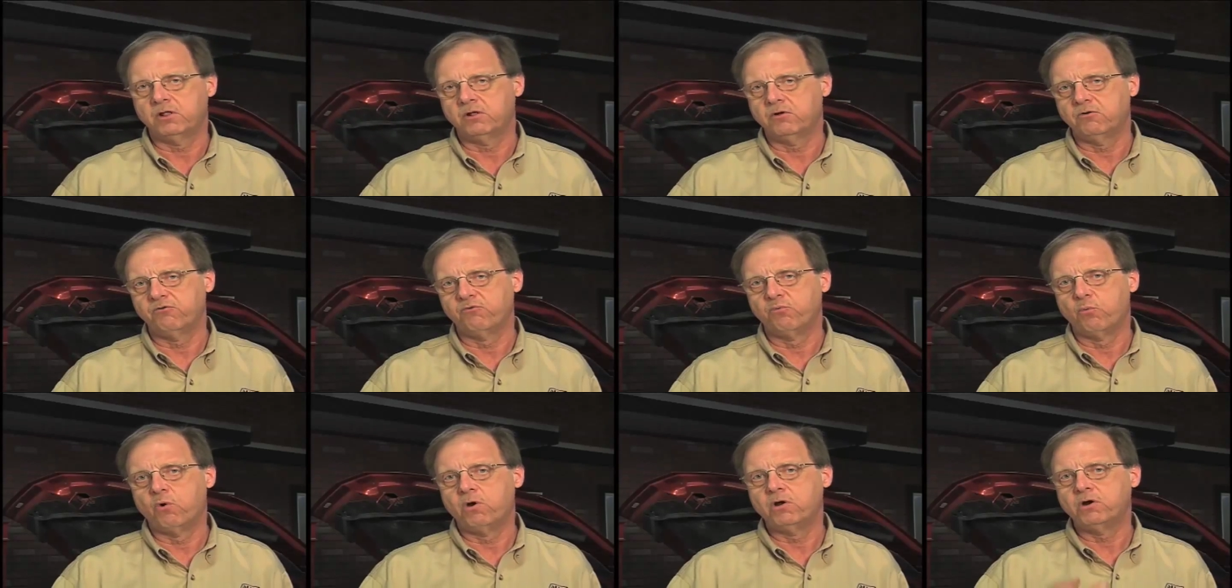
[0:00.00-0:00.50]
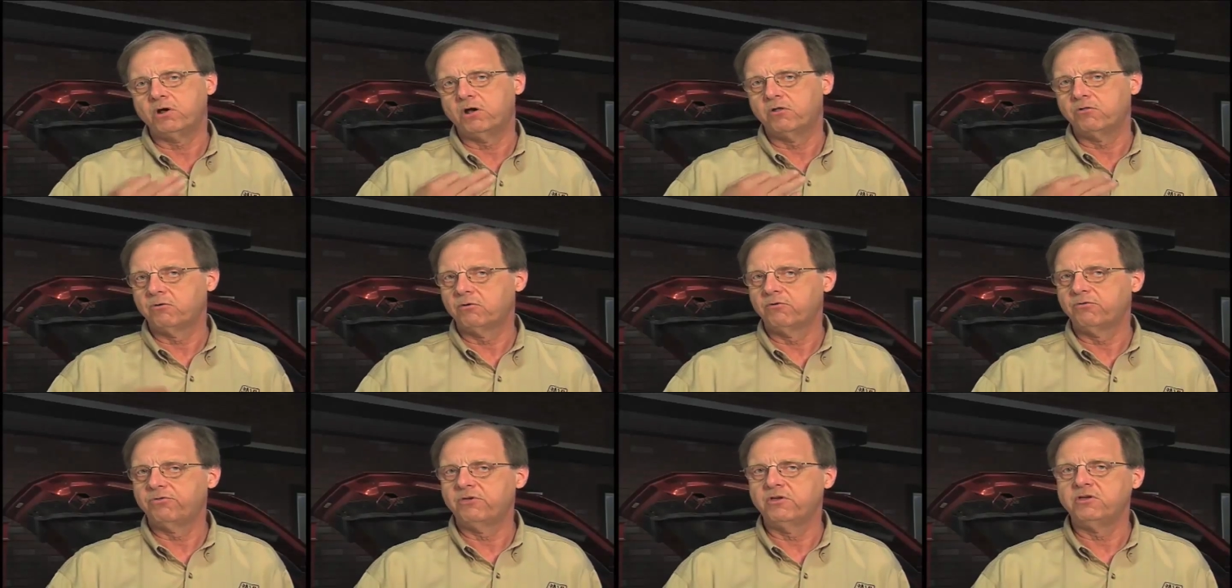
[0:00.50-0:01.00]
Now, there's one
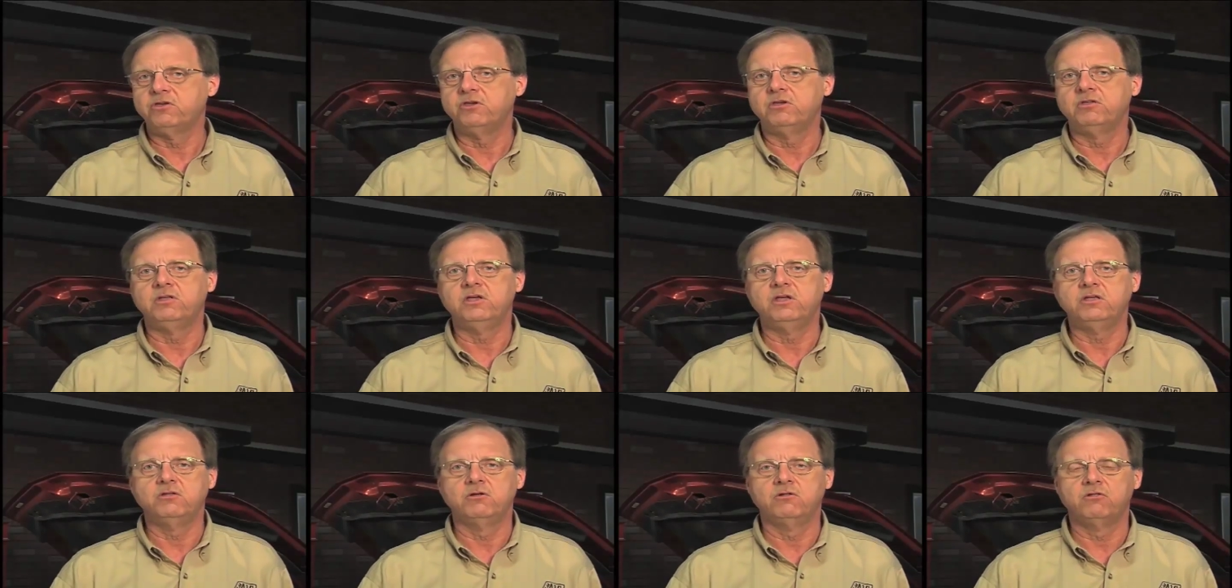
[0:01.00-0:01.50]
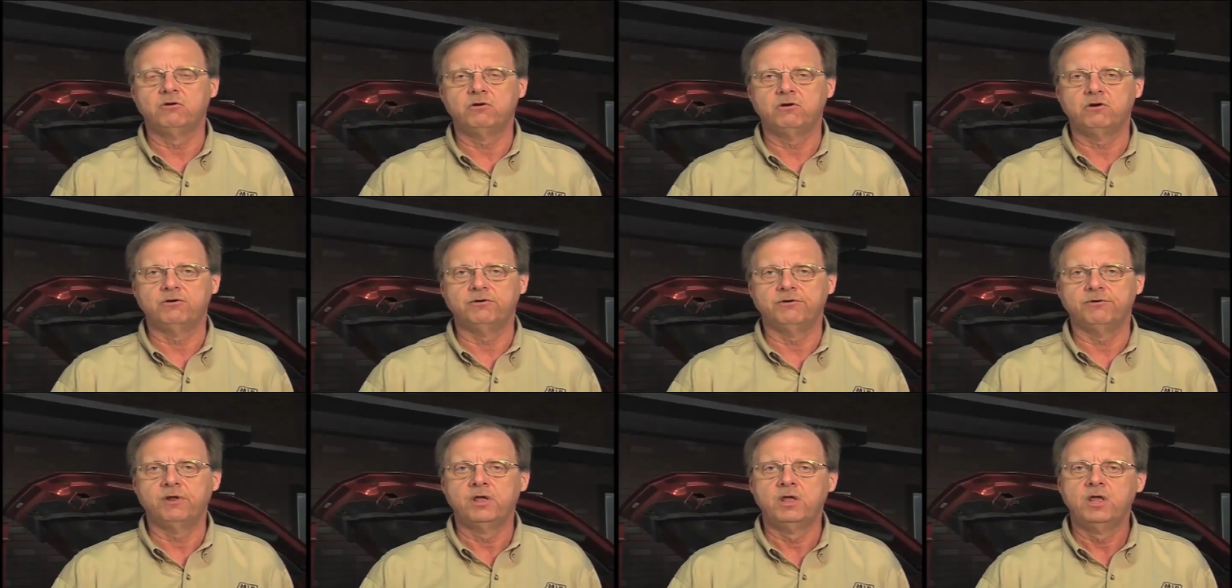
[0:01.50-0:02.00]
other thing you need to
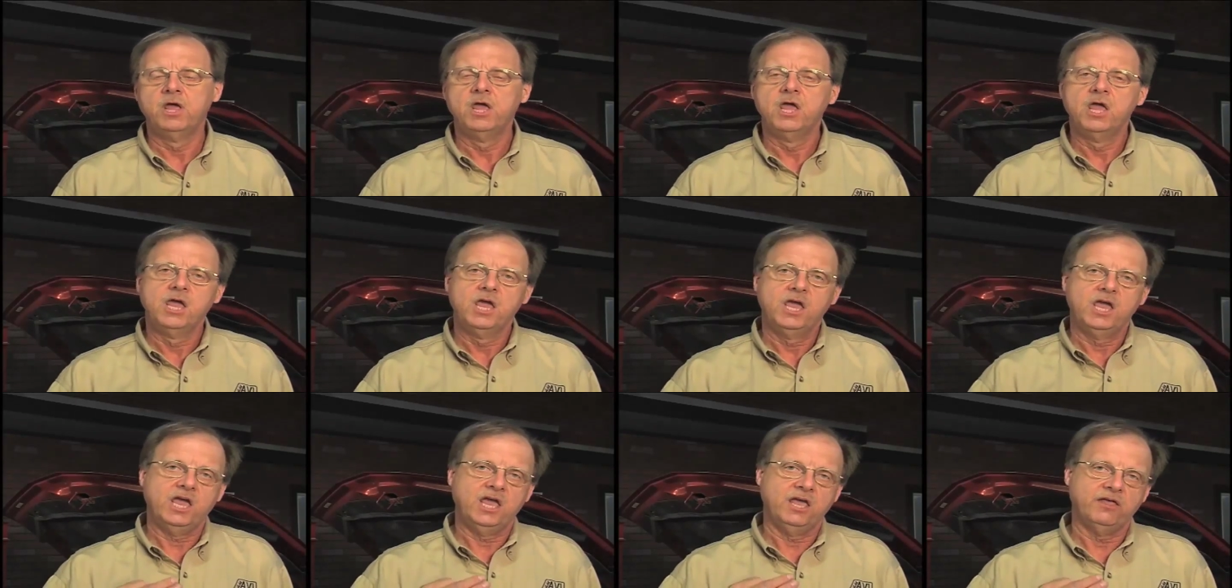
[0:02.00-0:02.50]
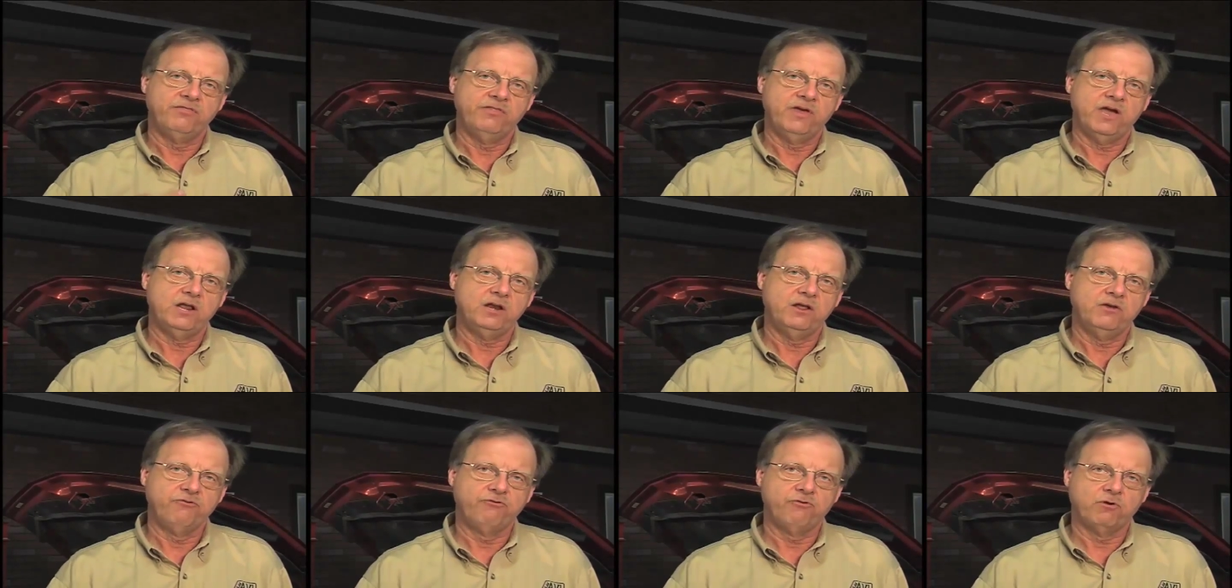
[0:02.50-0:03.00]
learn,
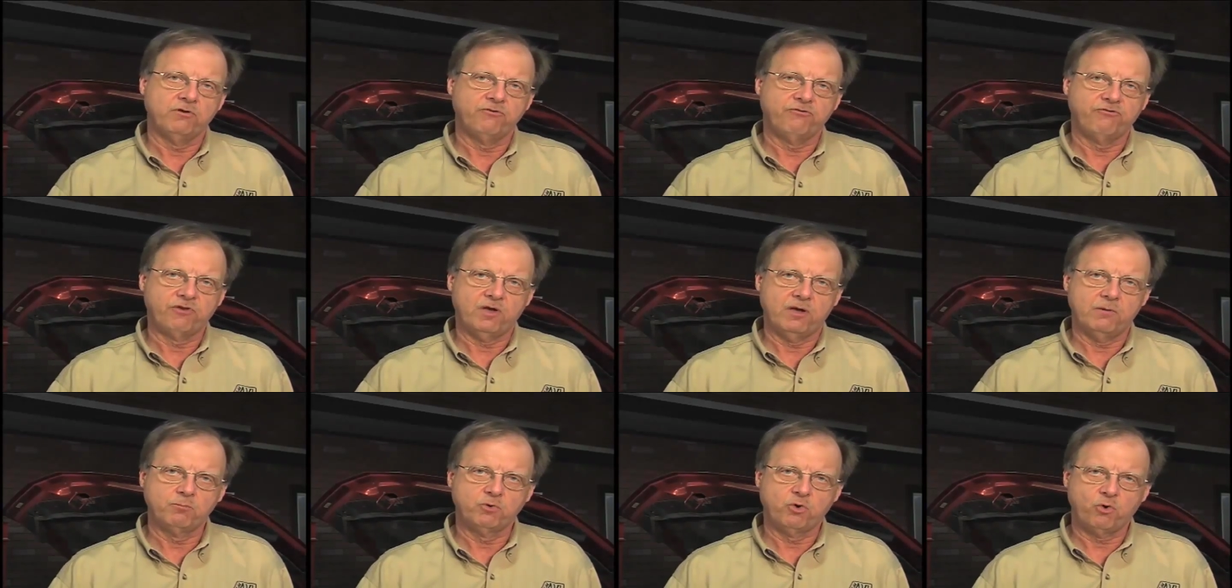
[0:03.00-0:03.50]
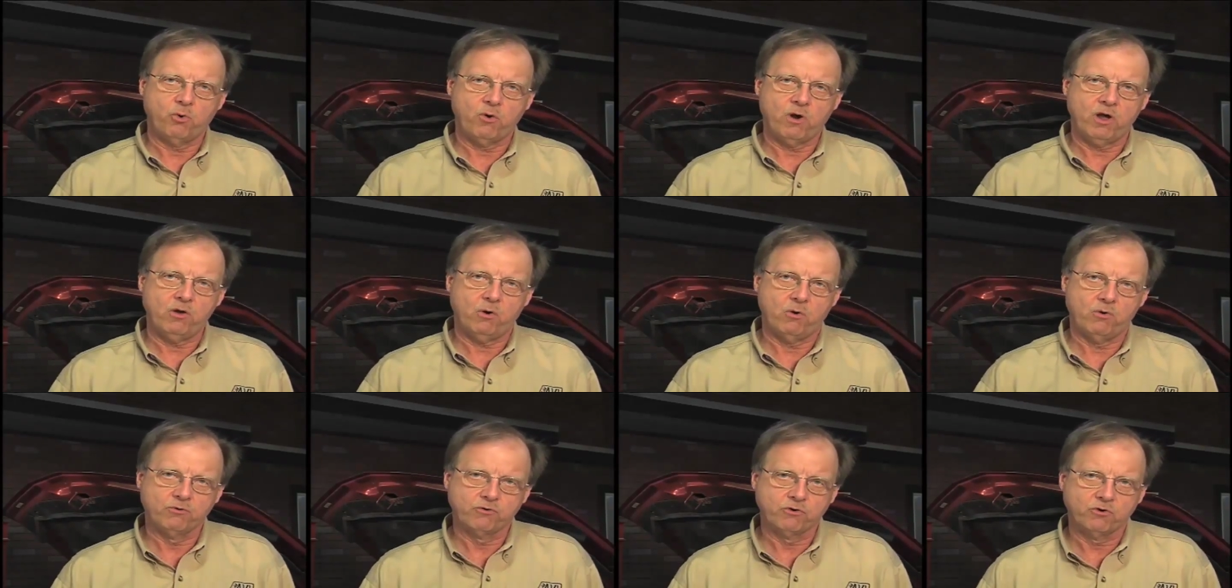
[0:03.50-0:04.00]
and that is on some
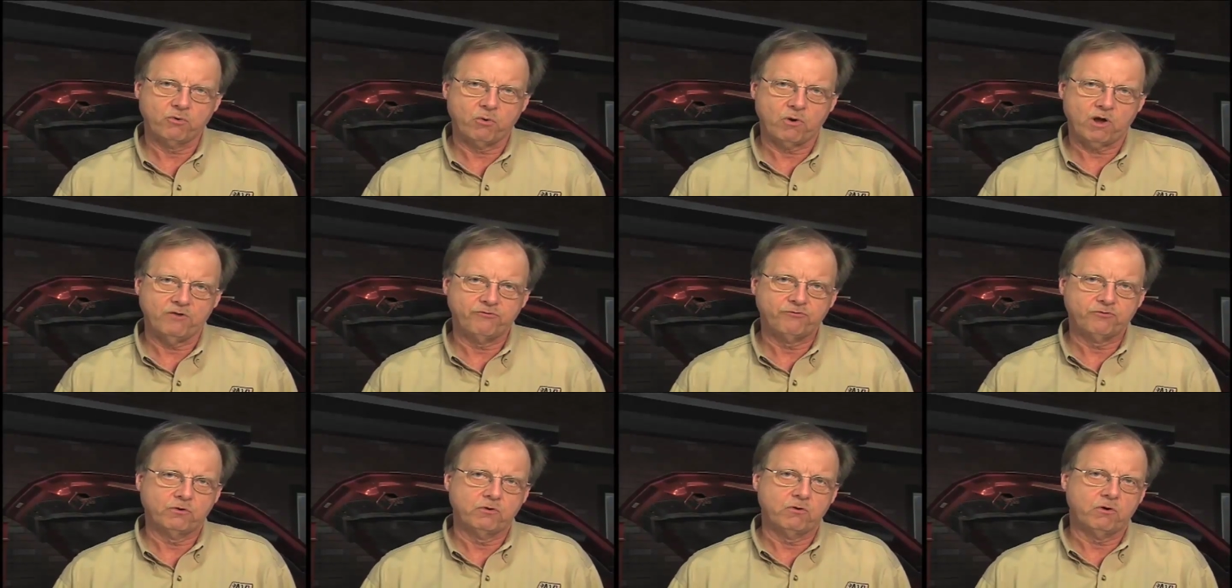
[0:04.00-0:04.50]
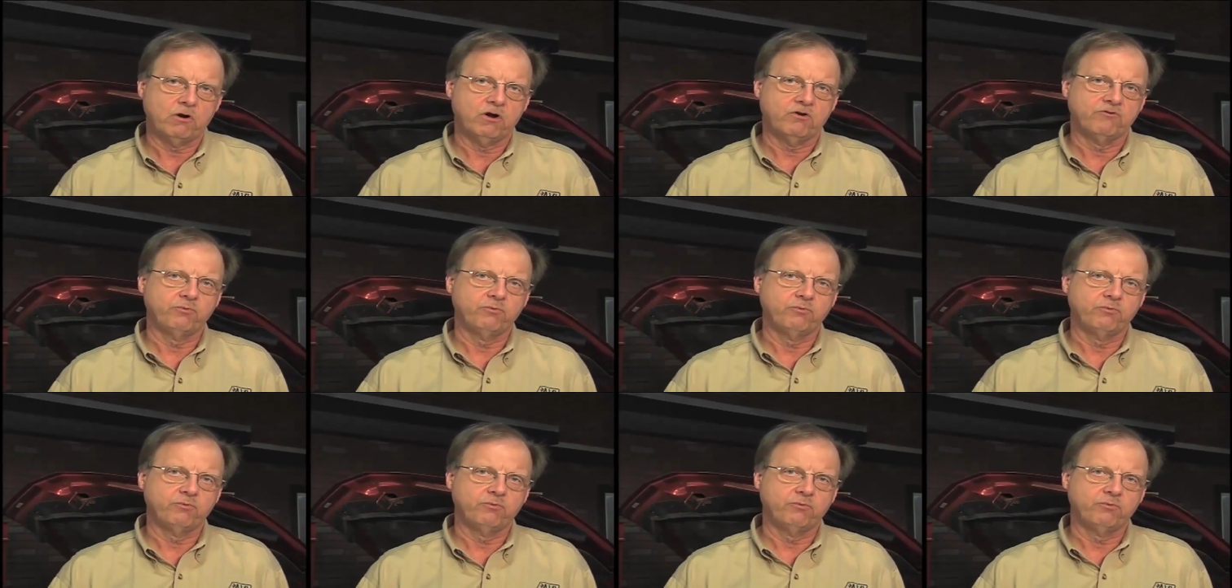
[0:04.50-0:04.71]
older Chrysler